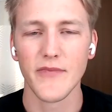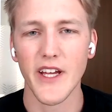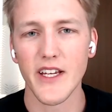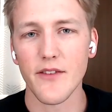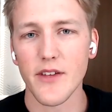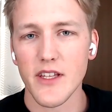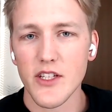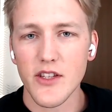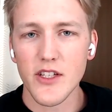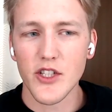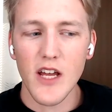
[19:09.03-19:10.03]
Yeah, definitely. The,
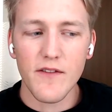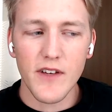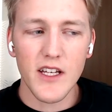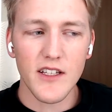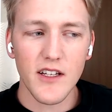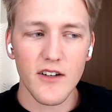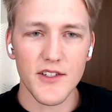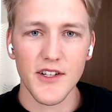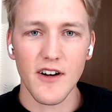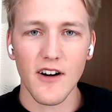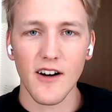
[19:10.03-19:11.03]
the JV
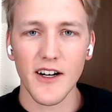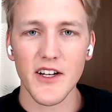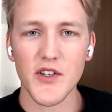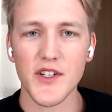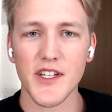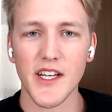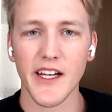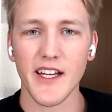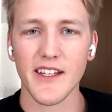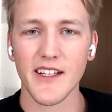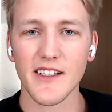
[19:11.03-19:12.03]
deals are interesting,
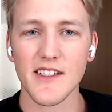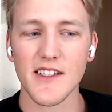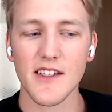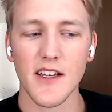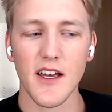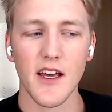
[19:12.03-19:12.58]
and I think it's